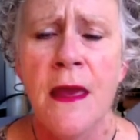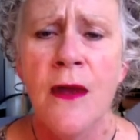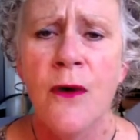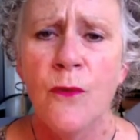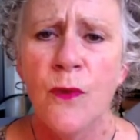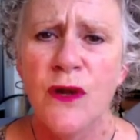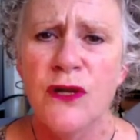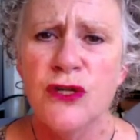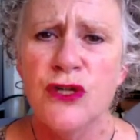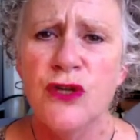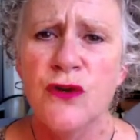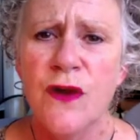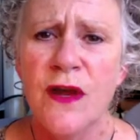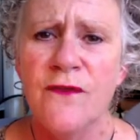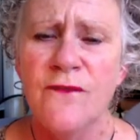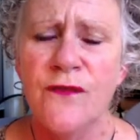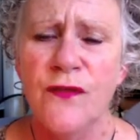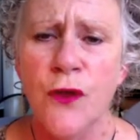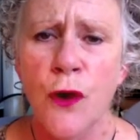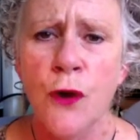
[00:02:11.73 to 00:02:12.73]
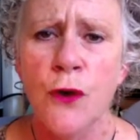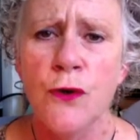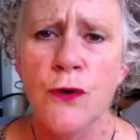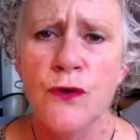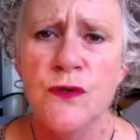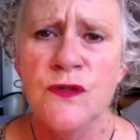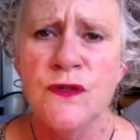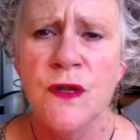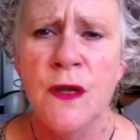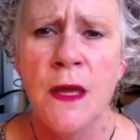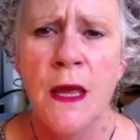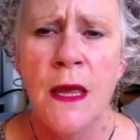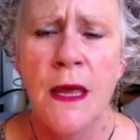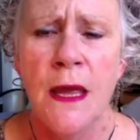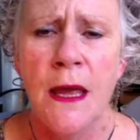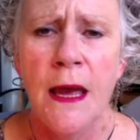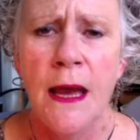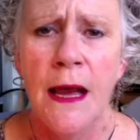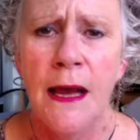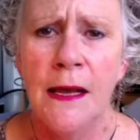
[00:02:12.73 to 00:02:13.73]
Once you have those,
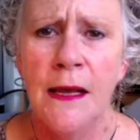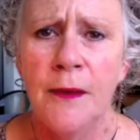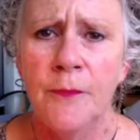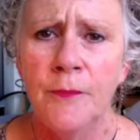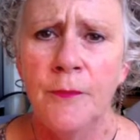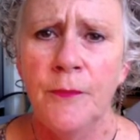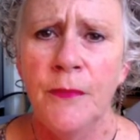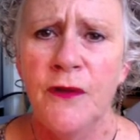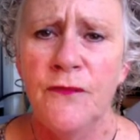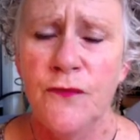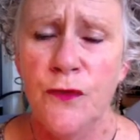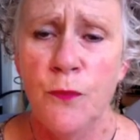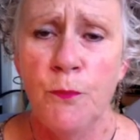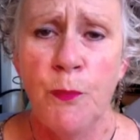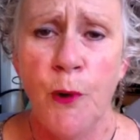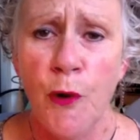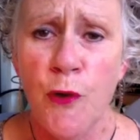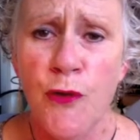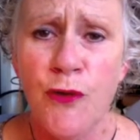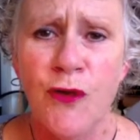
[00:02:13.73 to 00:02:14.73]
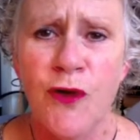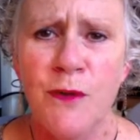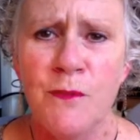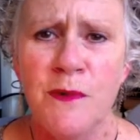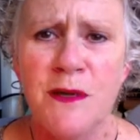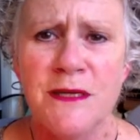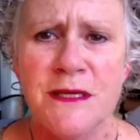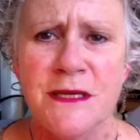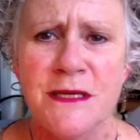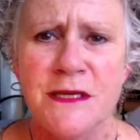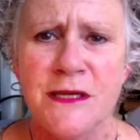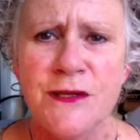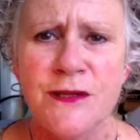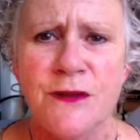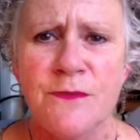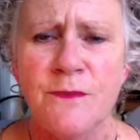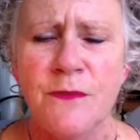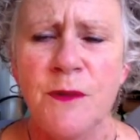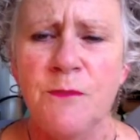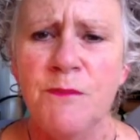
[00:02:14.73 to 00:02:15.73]
if you're both committed to
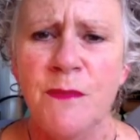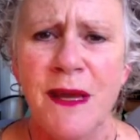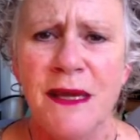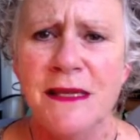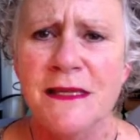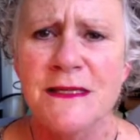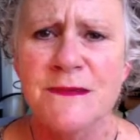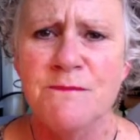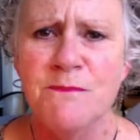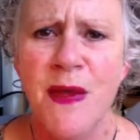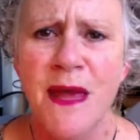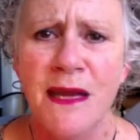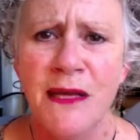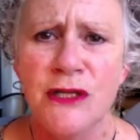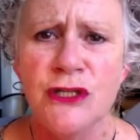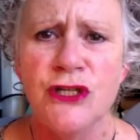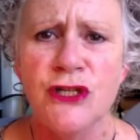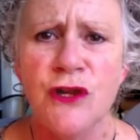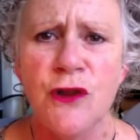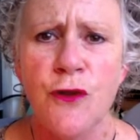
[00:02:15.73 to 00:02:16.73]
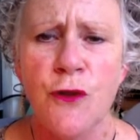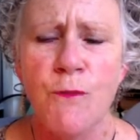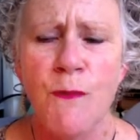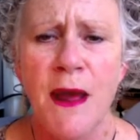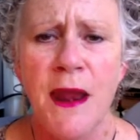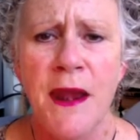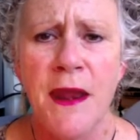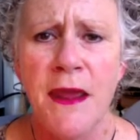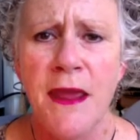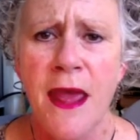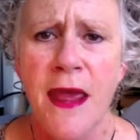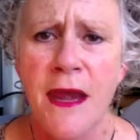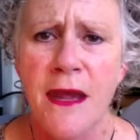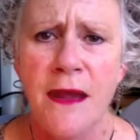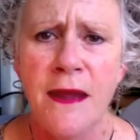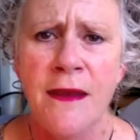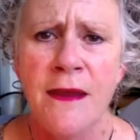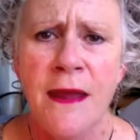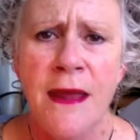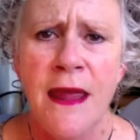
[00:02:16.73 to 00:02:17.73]
them, it makes managing your money
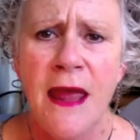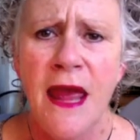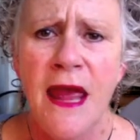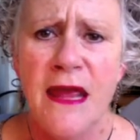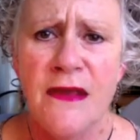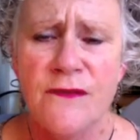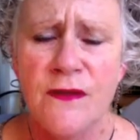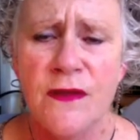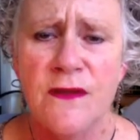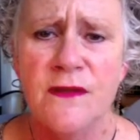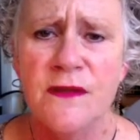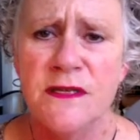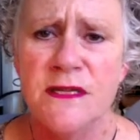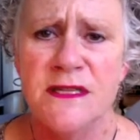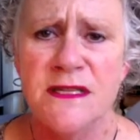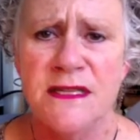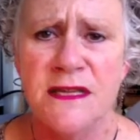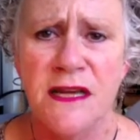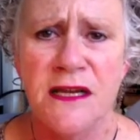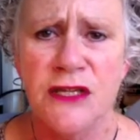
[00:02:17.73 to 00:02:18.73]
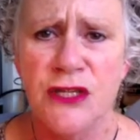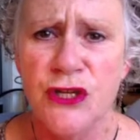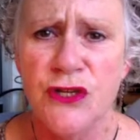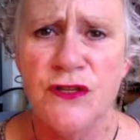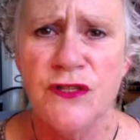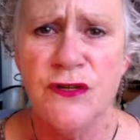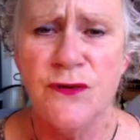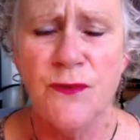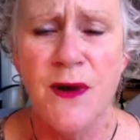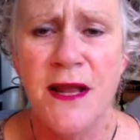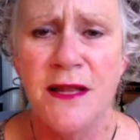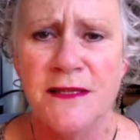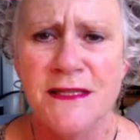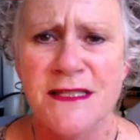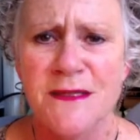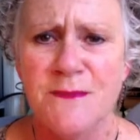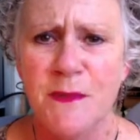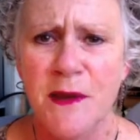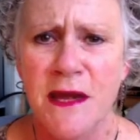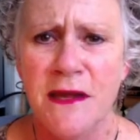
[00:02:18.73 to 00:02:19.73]
and having the discussions around
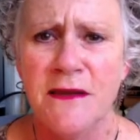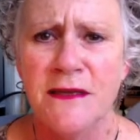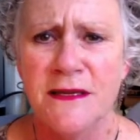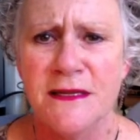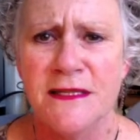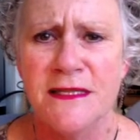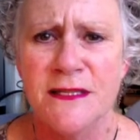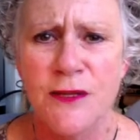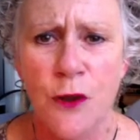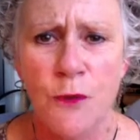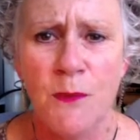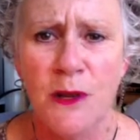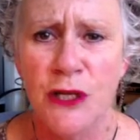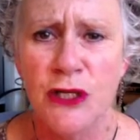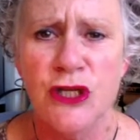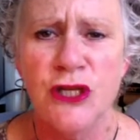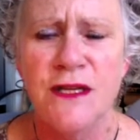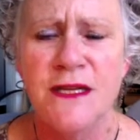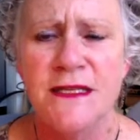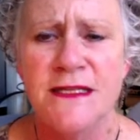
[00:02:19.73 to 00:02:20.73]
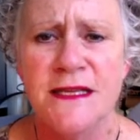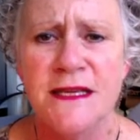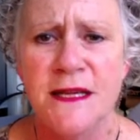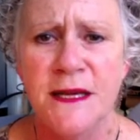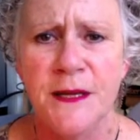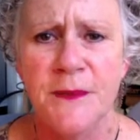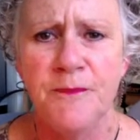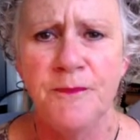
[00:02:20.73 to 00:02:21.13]
spending so much easier.